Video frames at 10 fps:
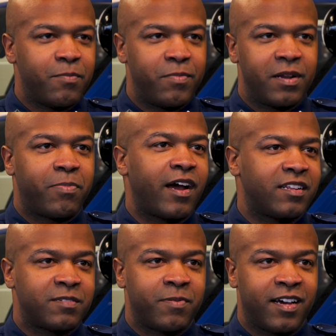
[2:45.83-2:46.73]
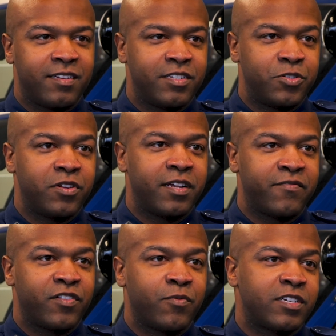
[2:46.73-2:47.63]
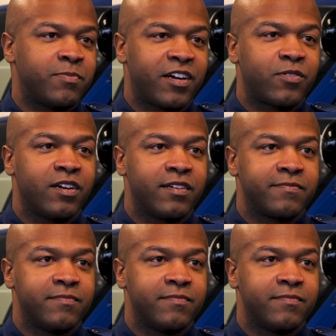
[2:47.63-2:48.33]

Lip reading: be the pilot spot, do that for the rest of my career.